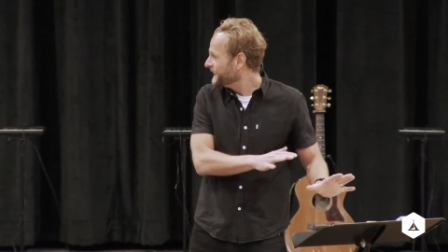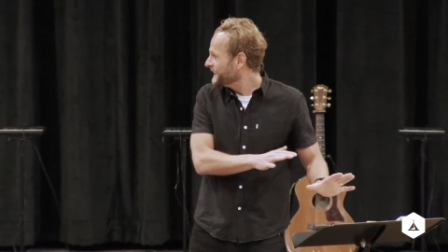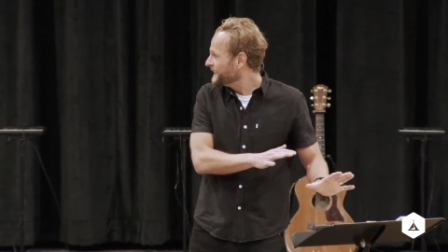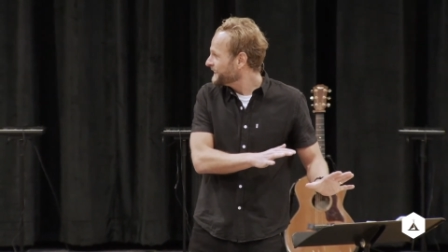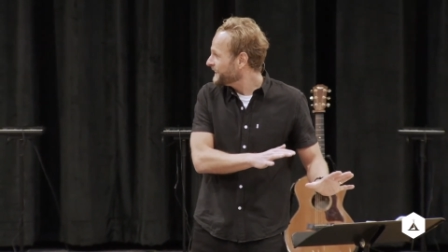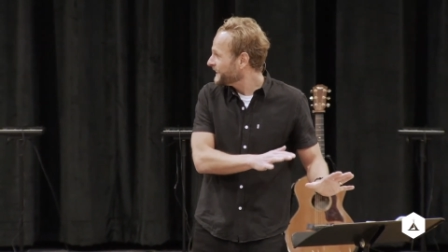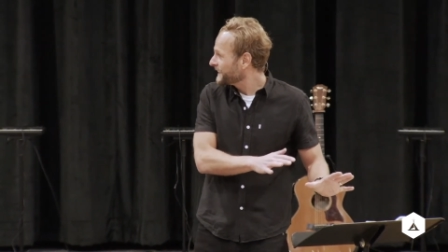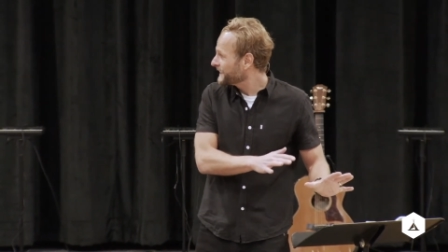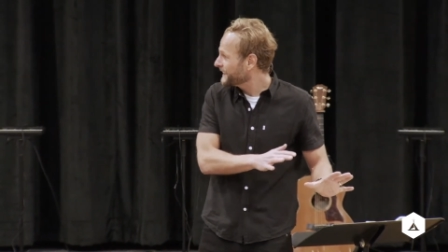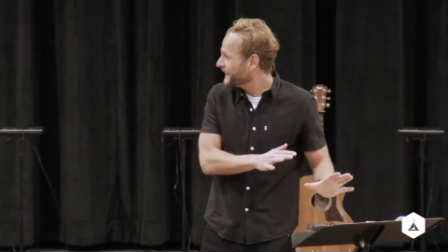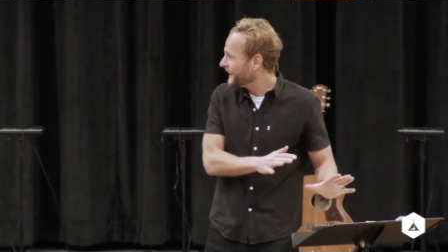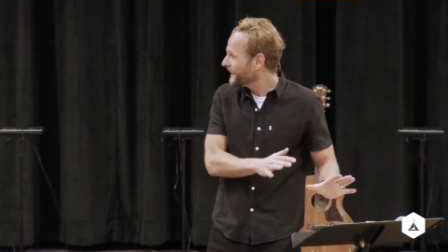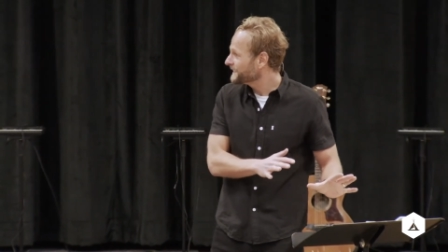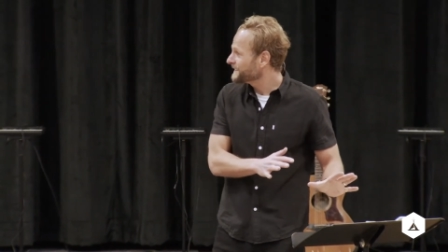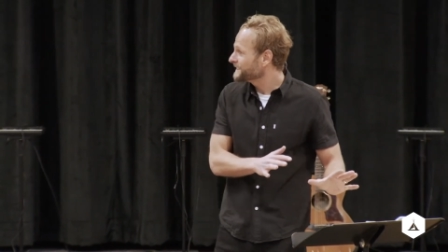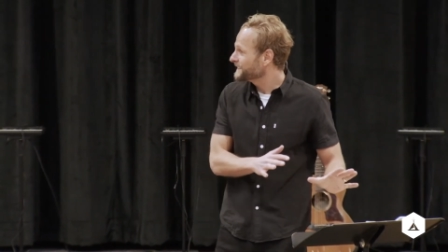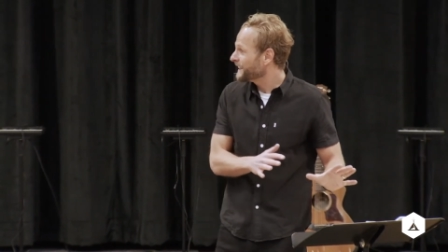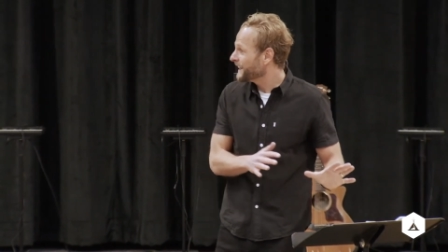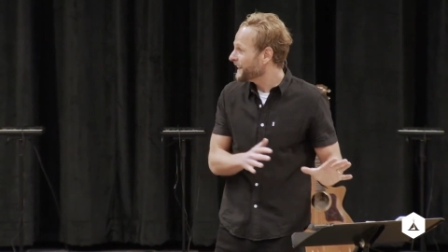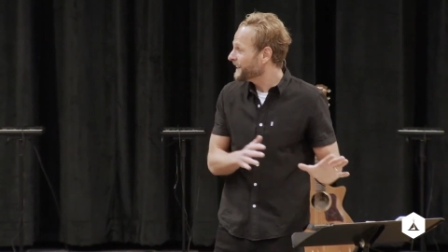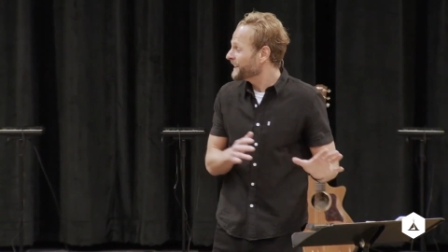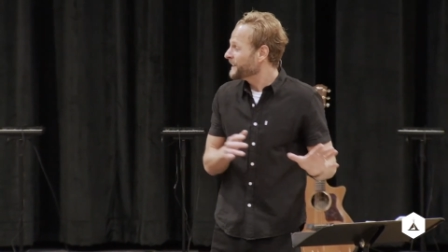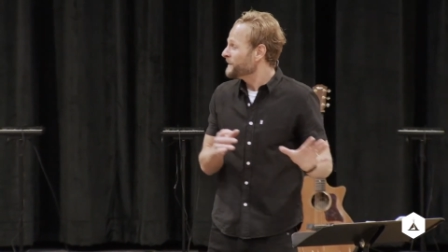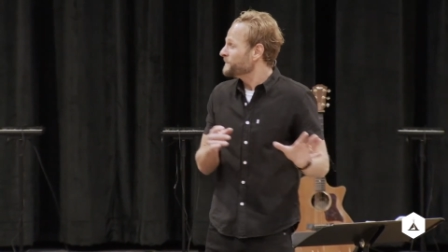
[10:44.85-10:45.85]
That God
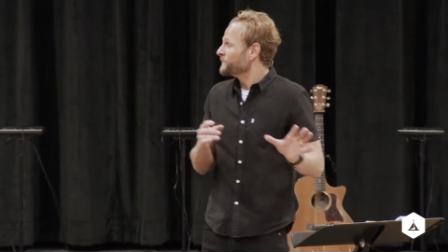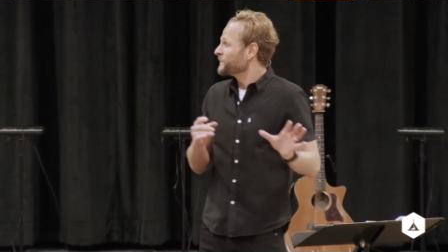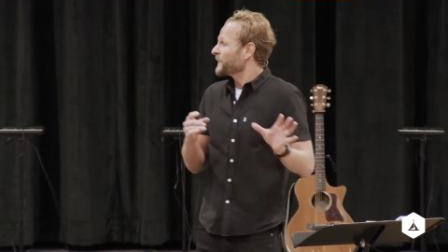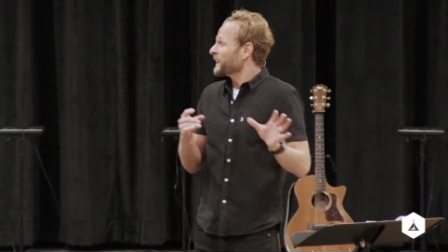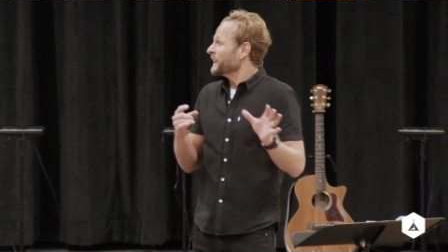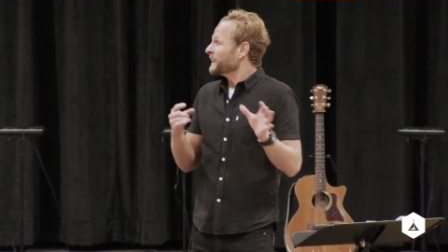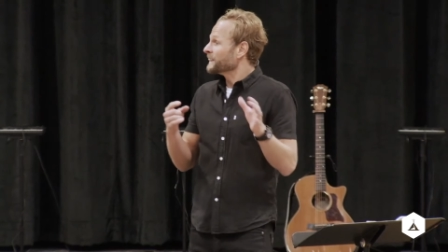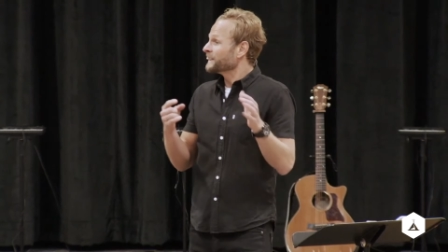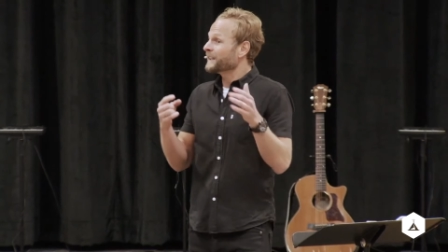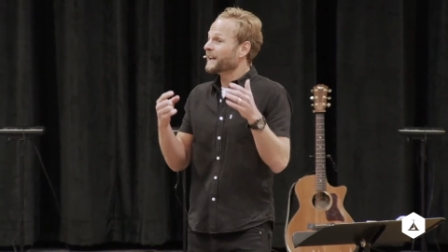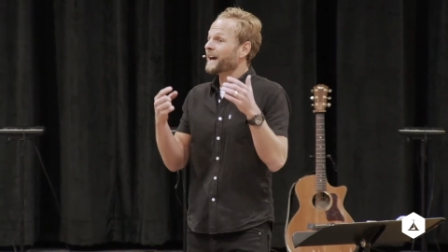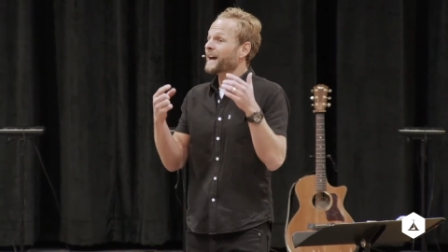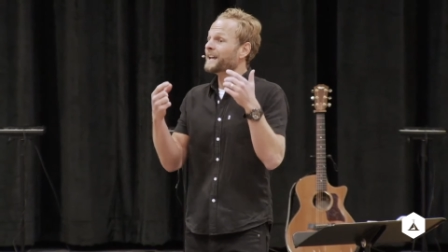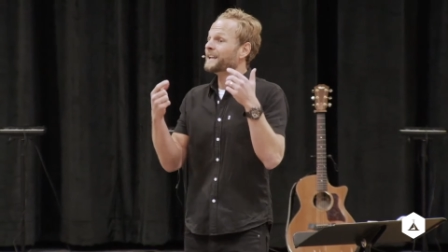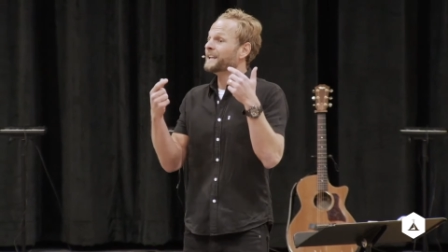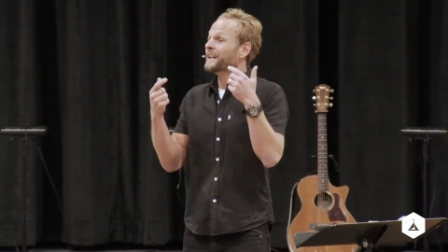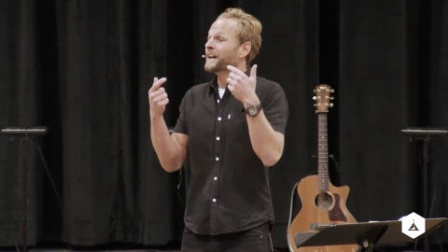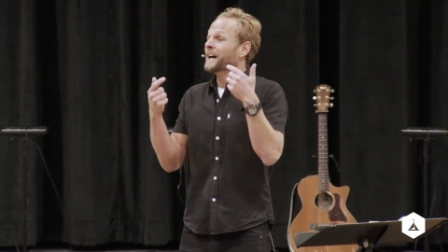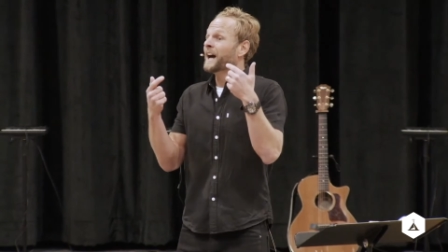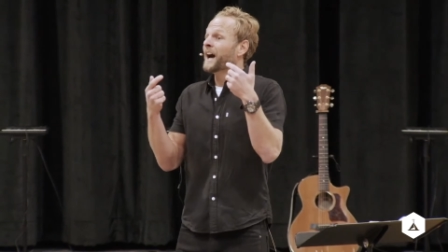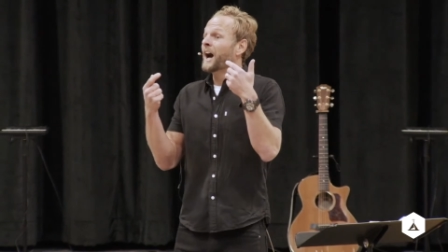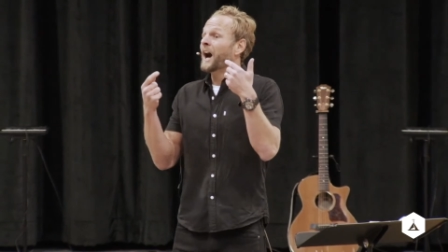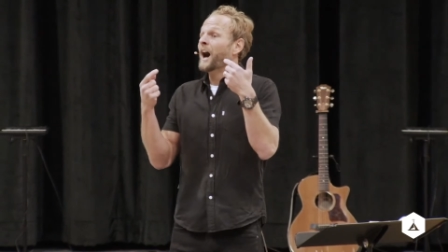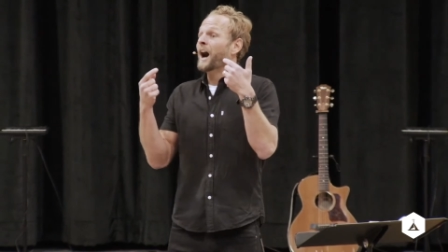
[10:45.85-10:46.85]
said, Let
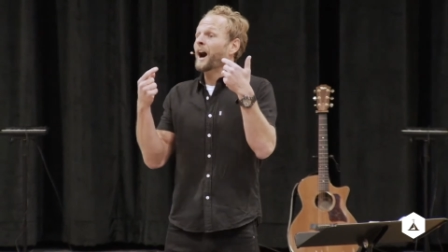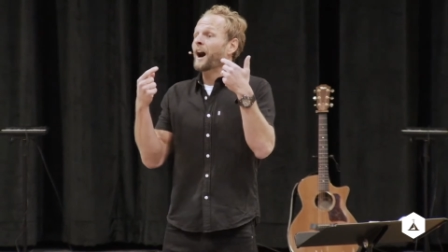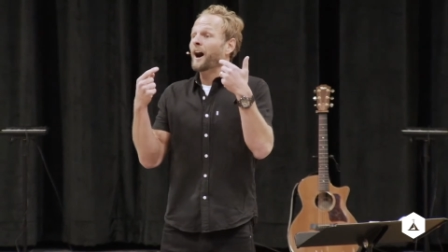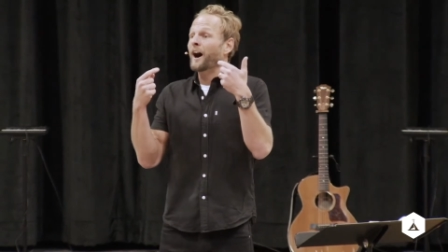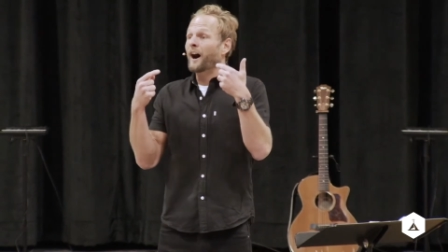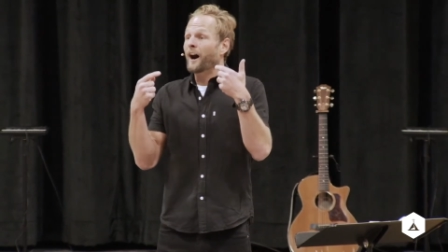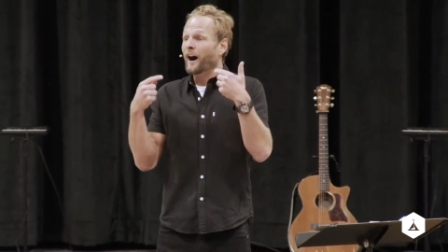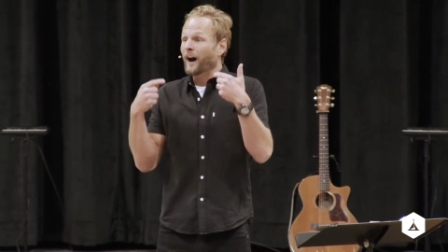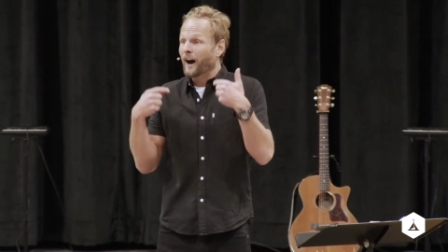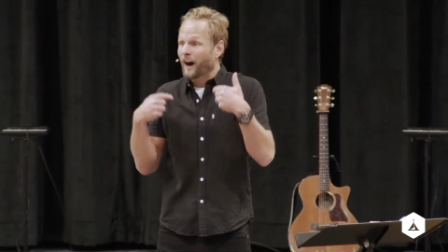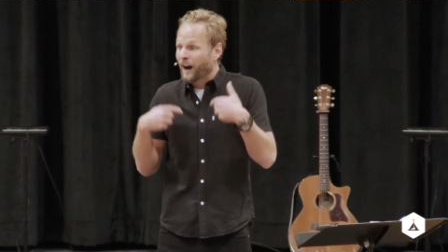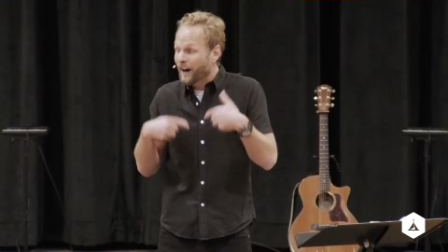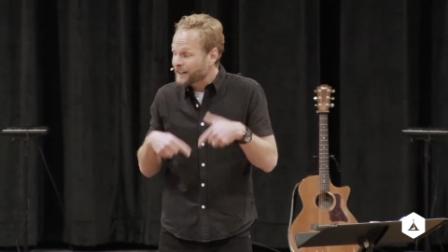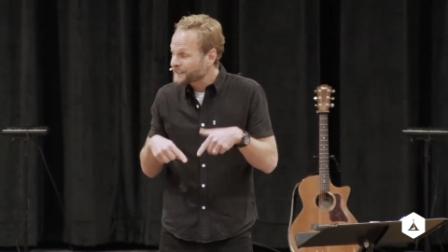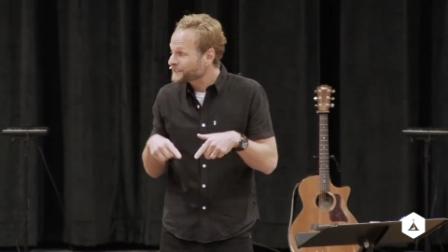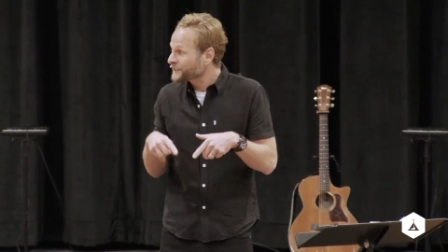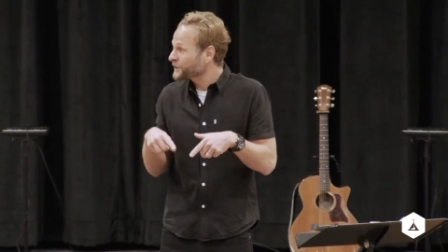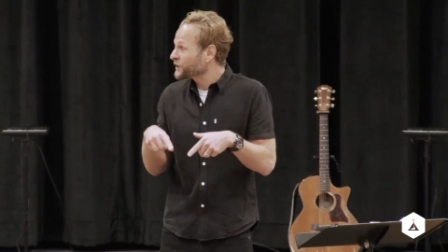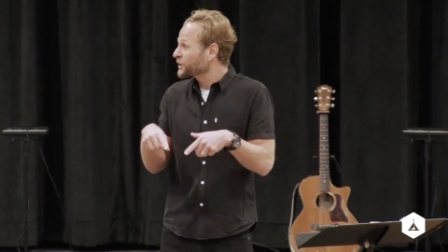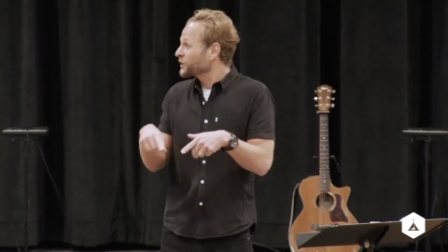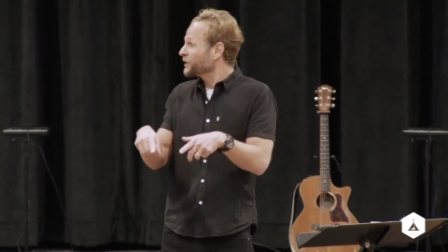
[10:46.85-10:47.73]
us